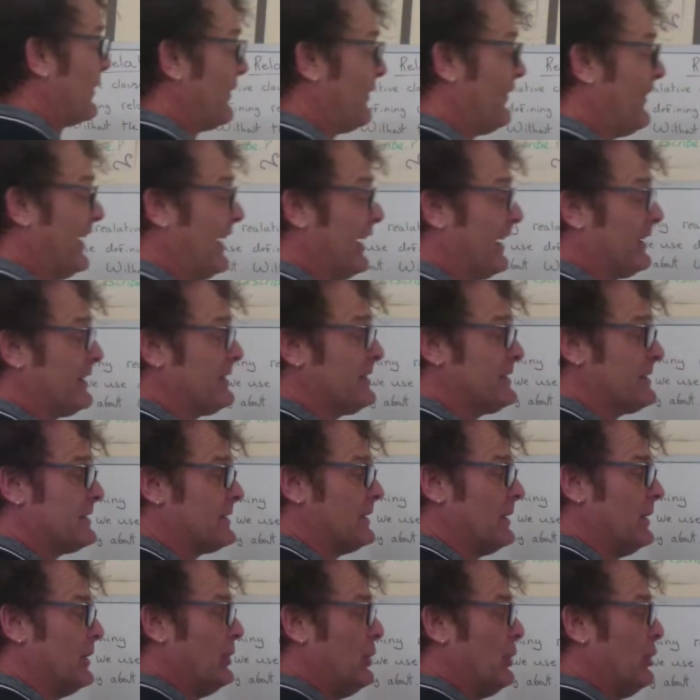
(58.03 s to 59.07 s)
things,
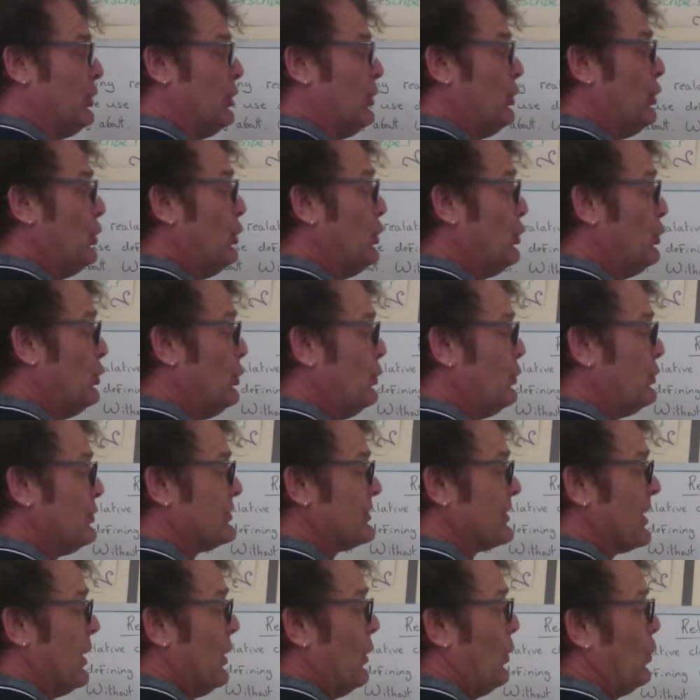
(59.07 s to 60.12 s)
whose
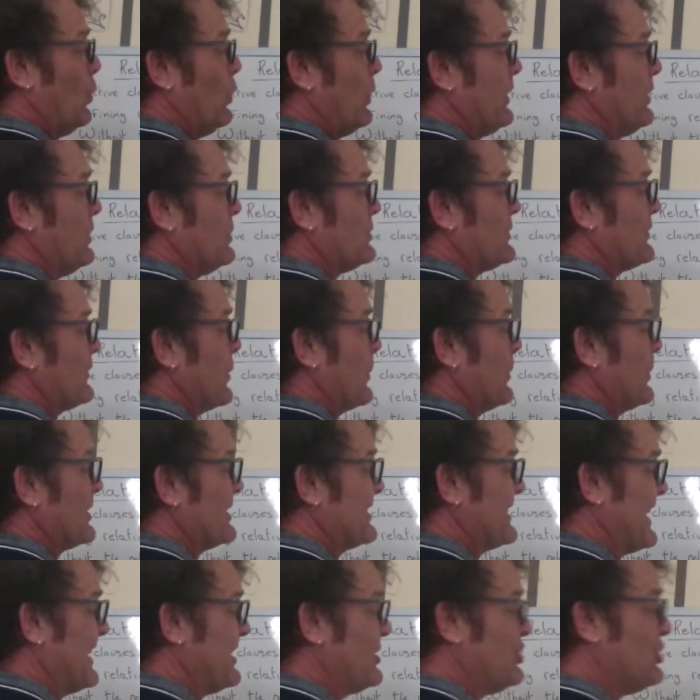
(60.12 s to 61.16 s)
we use for
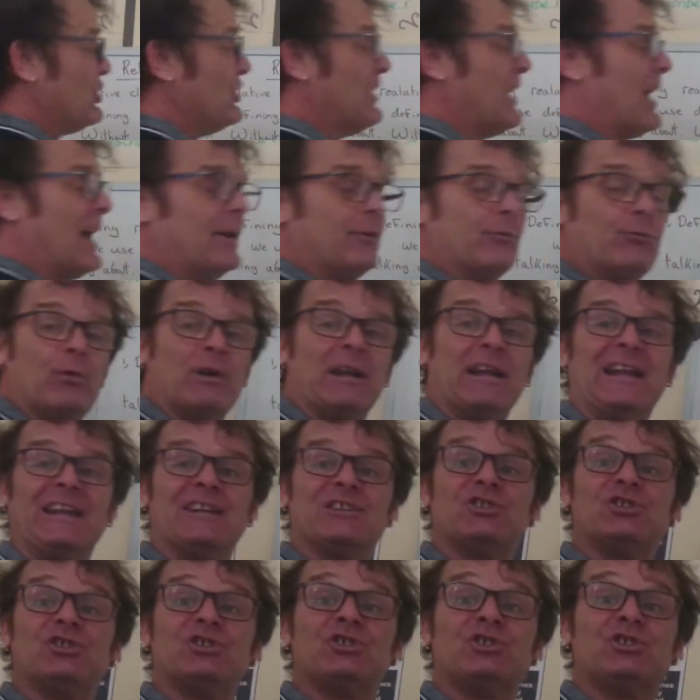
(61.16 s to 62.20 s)
possession and
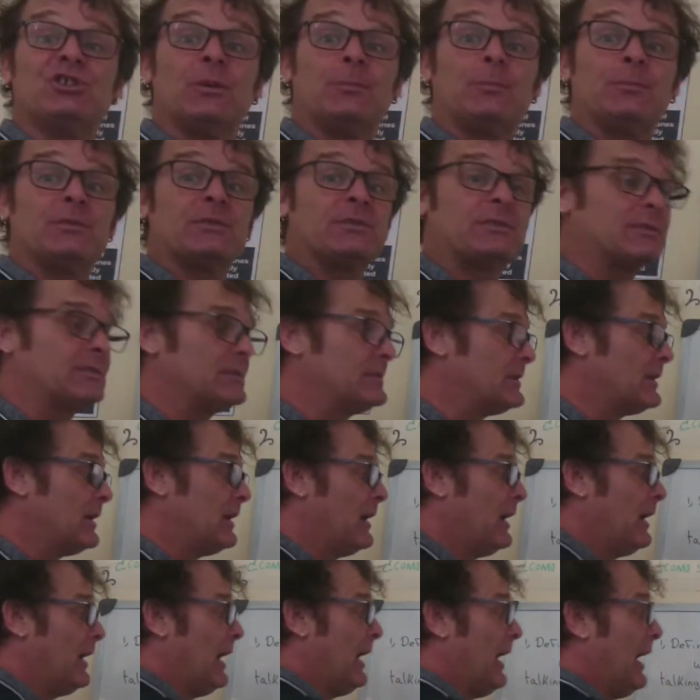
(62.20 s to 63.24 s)
relationships,
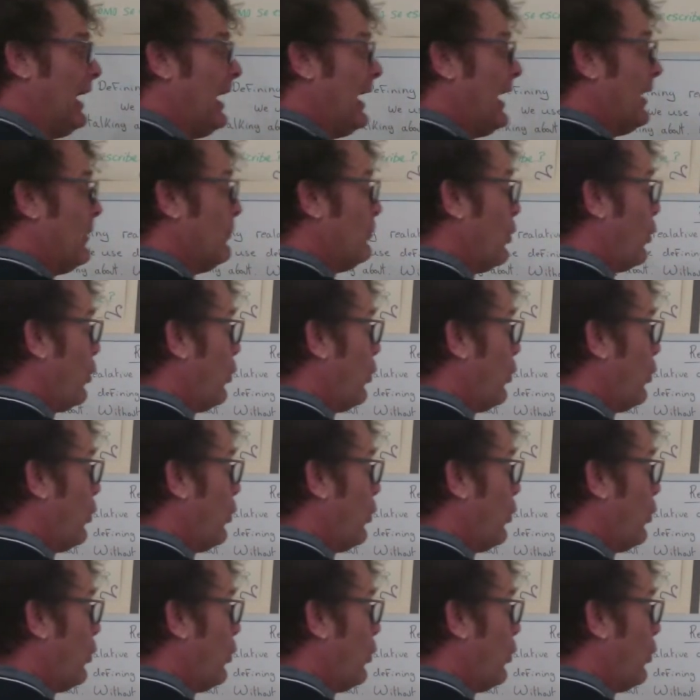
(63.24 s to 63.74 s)
and